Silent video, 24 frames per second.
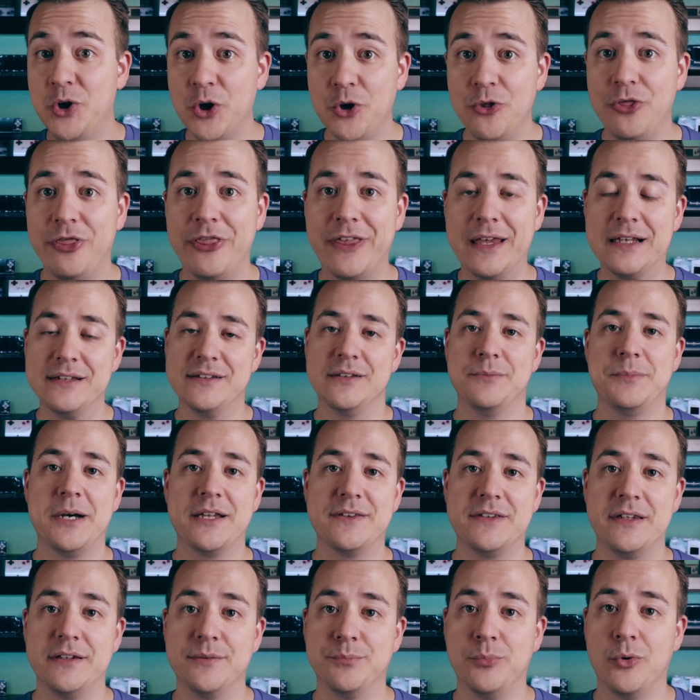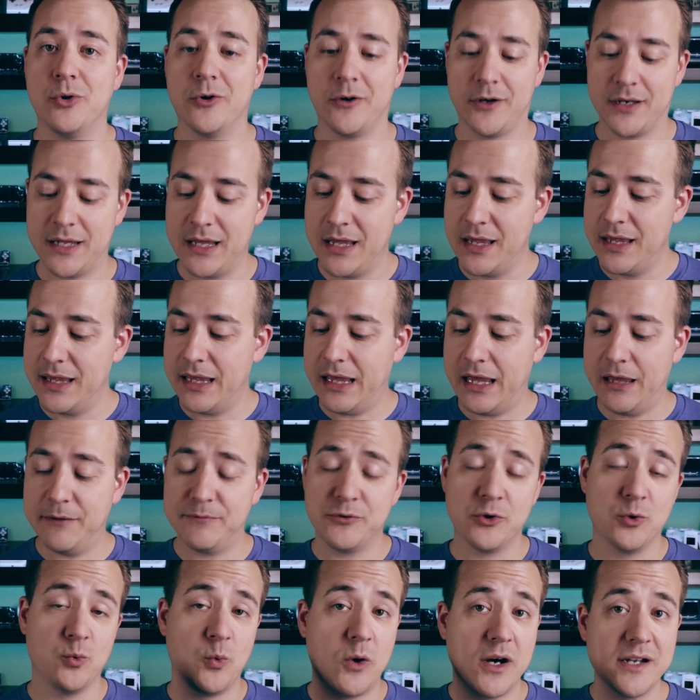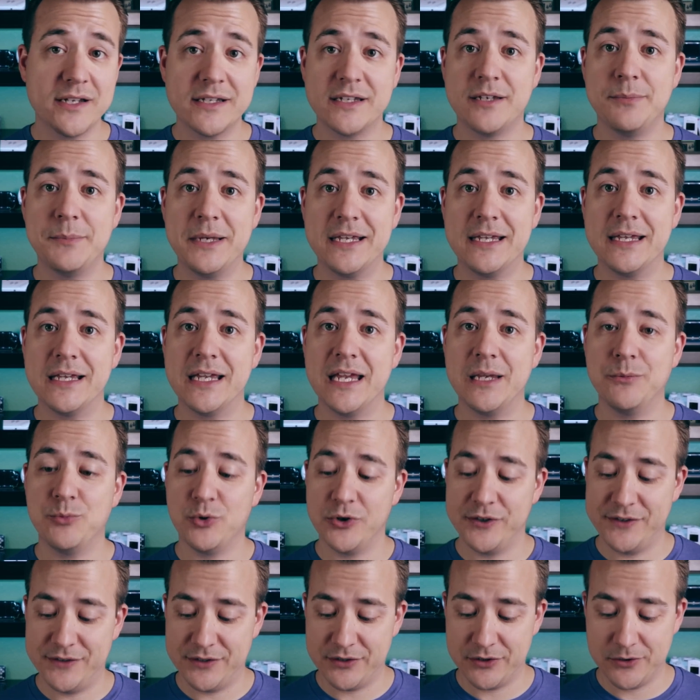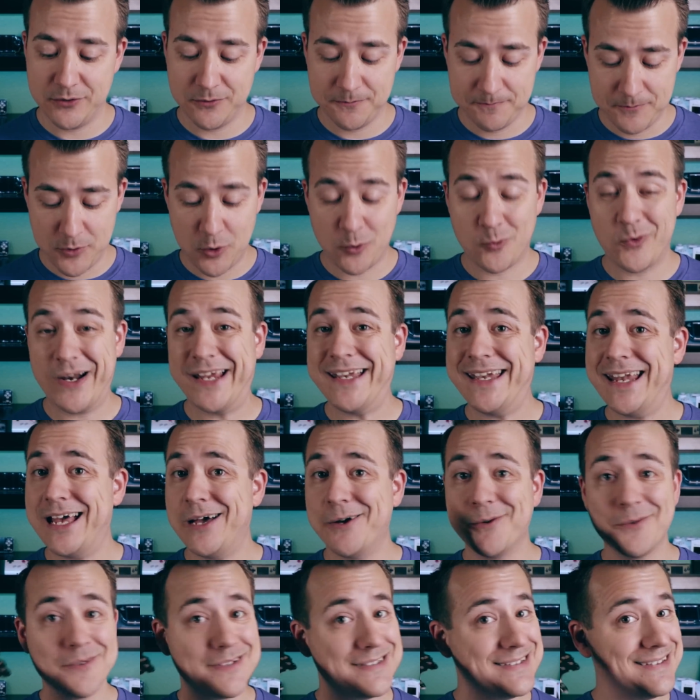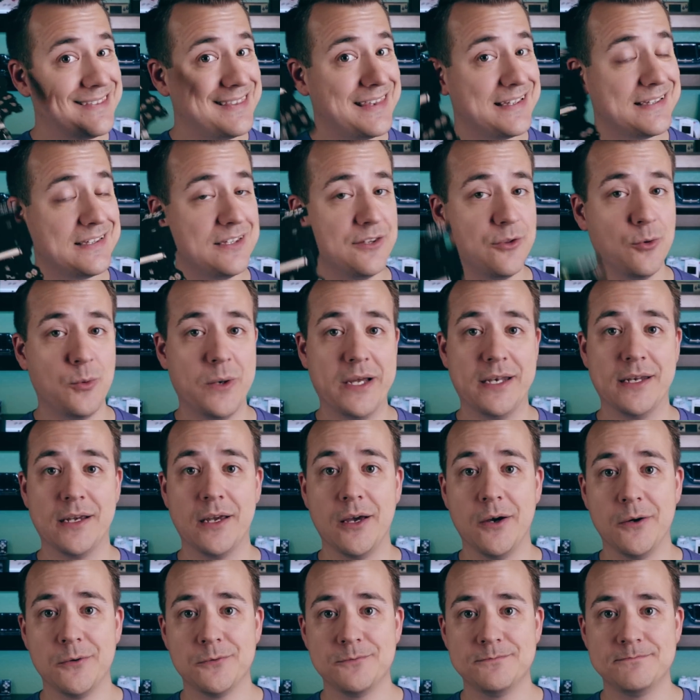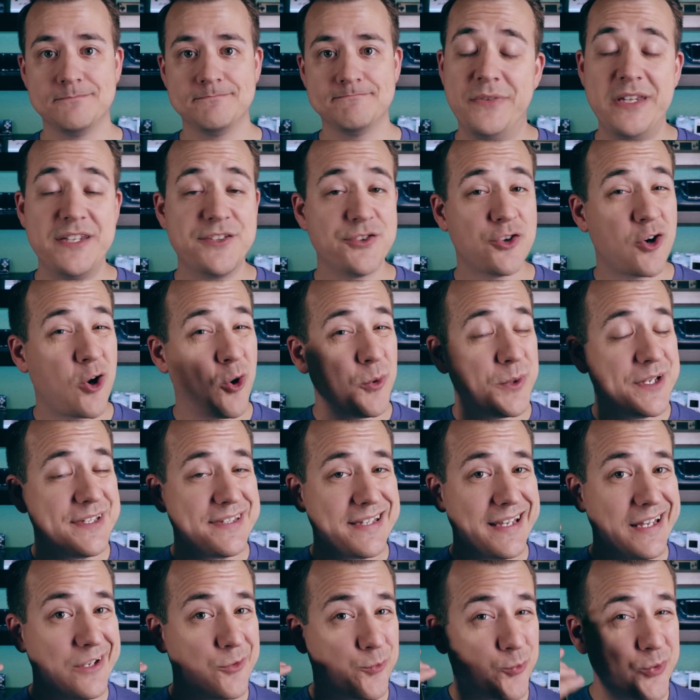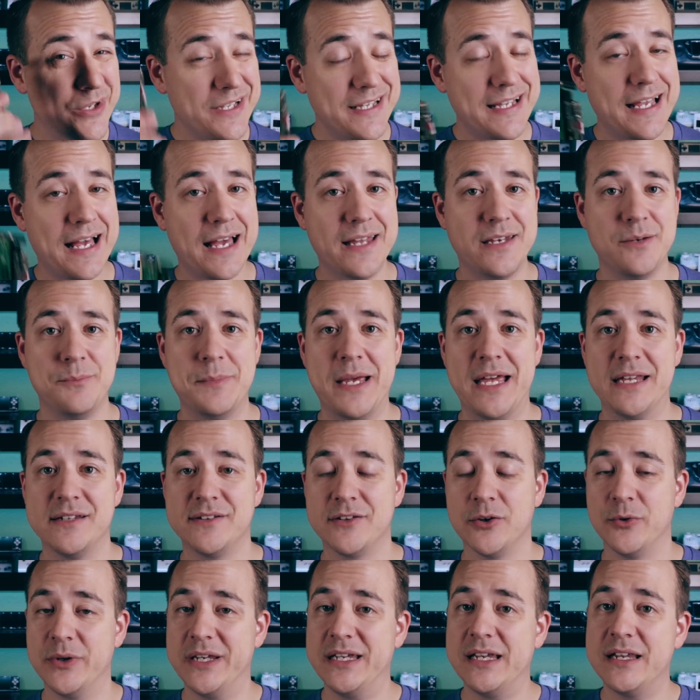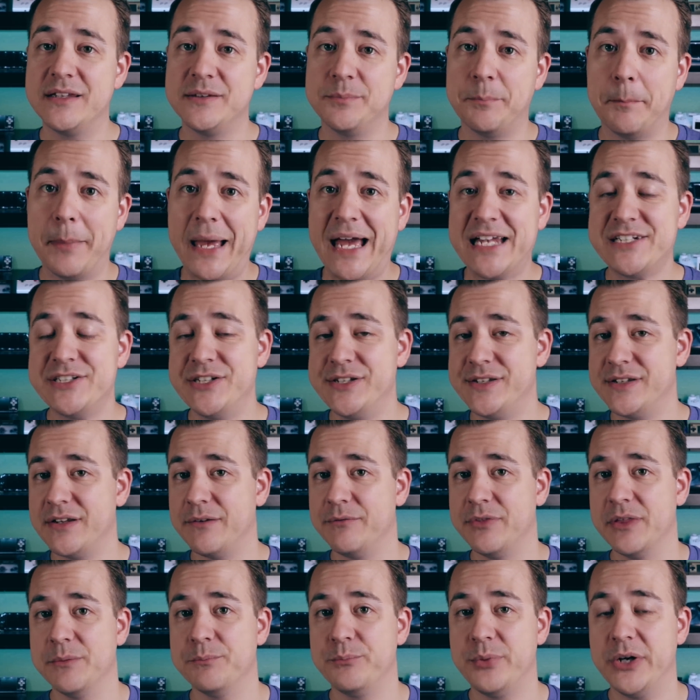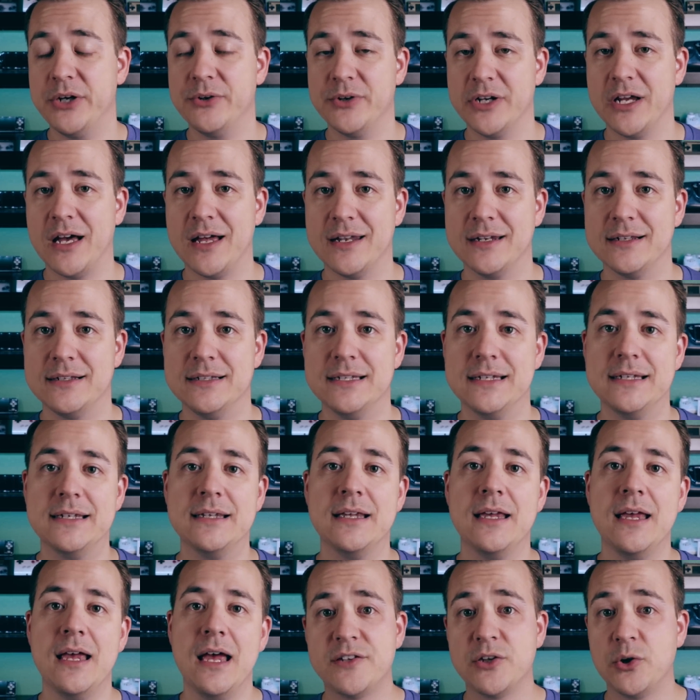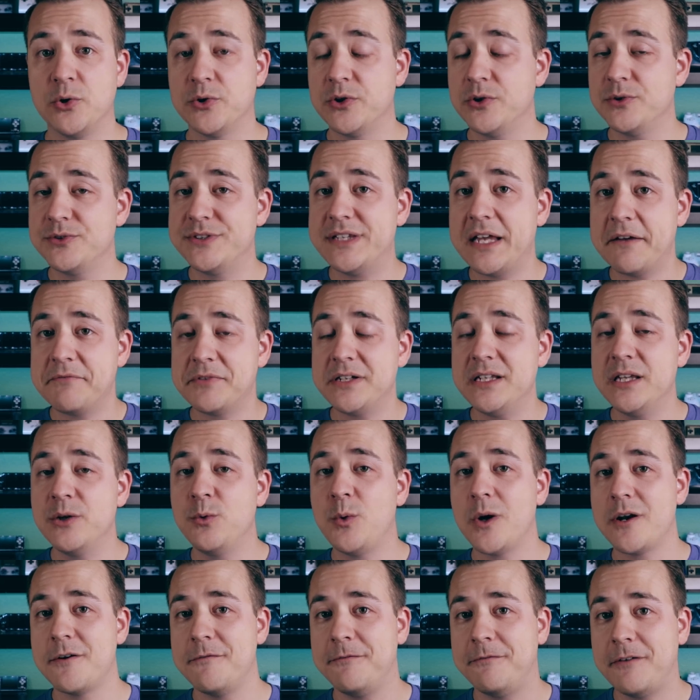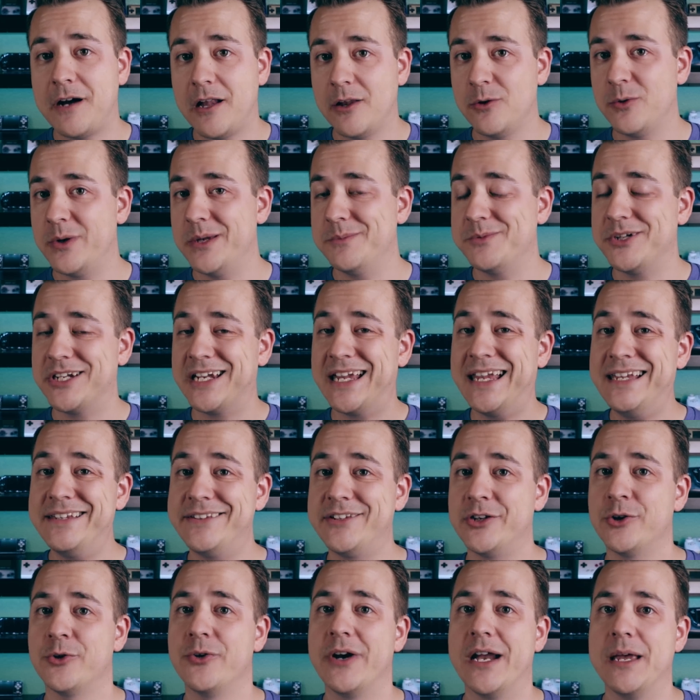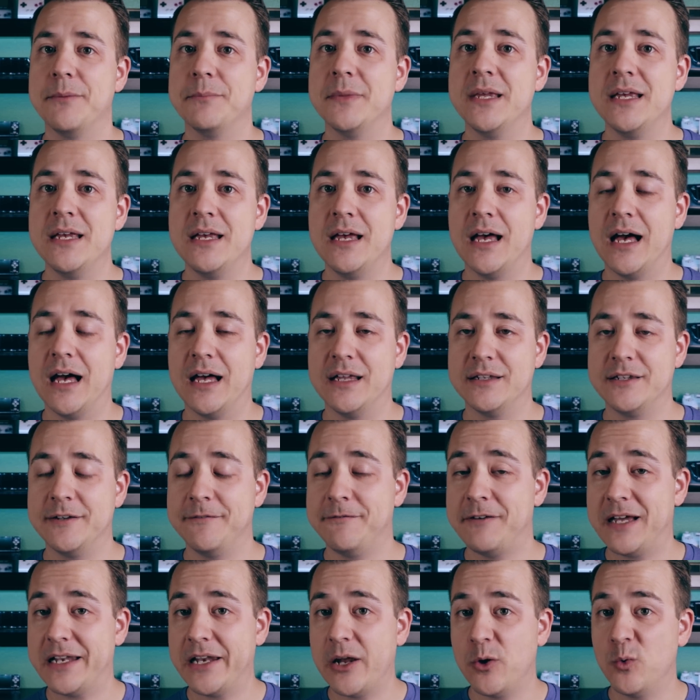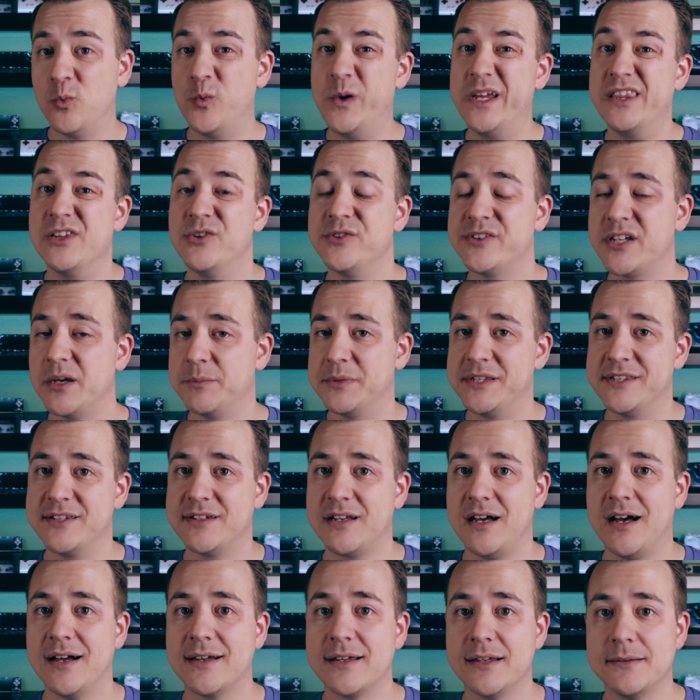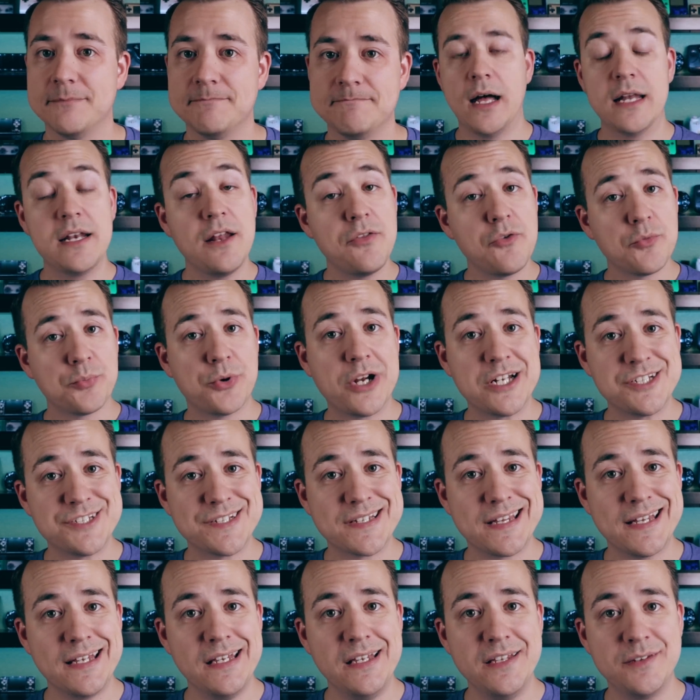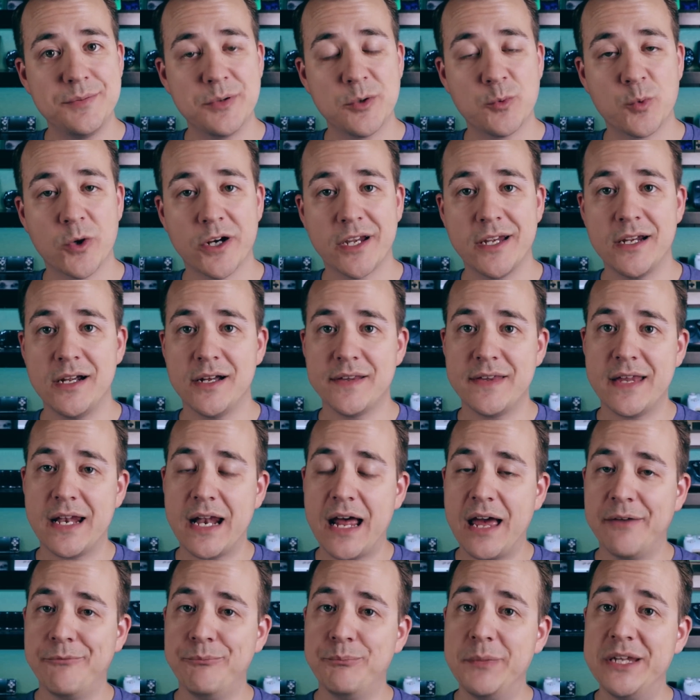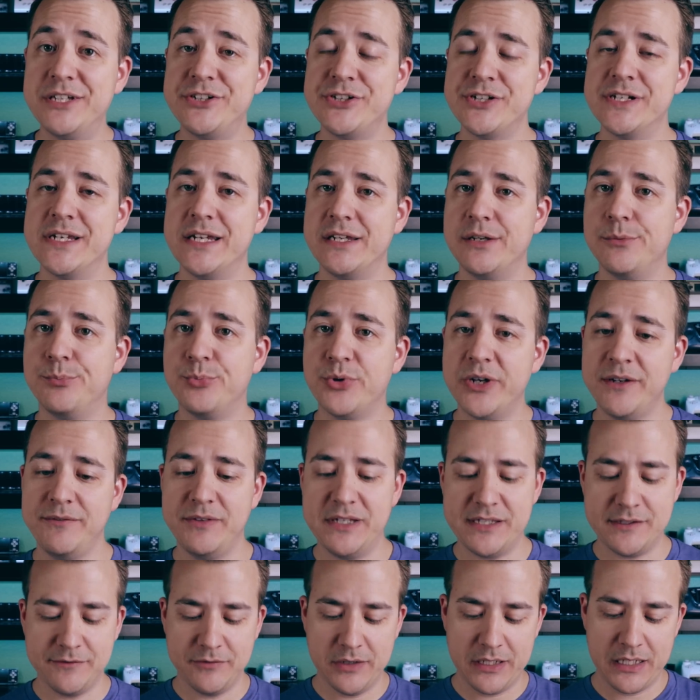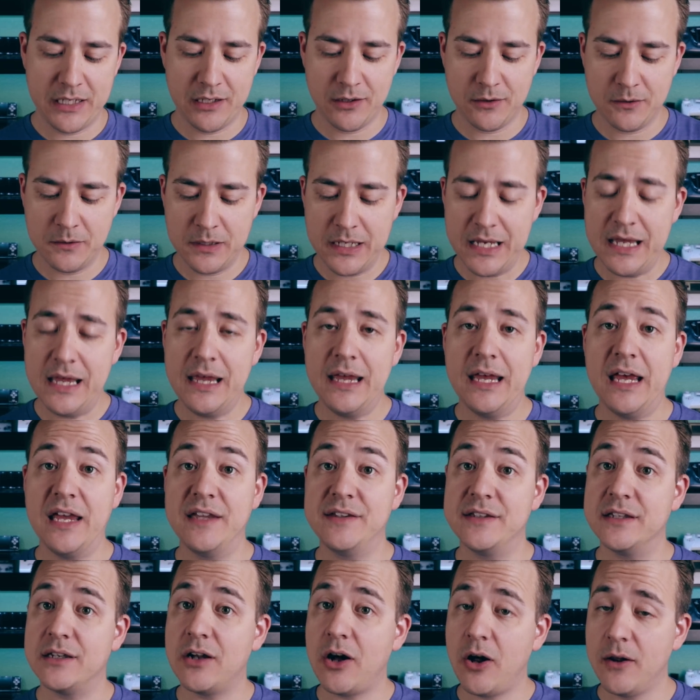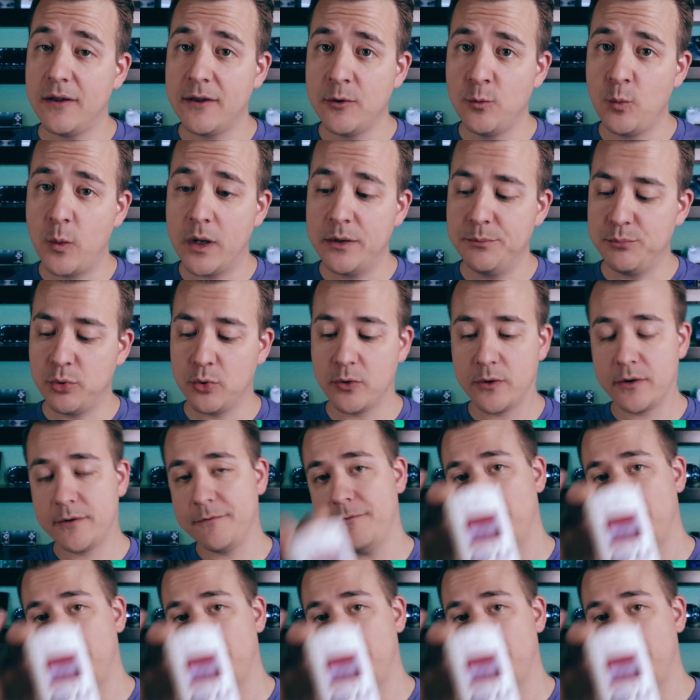good things about this board. If you're wanting to make a Game Boy Zero right now, this is the way to go. These are always in really high demand, so he does batches of them periodically, so you'll definitely want to follow him on Instagram to find out when those come in stock. Another project that he's been working on that I've mentioned in a previous video is an all-in-one board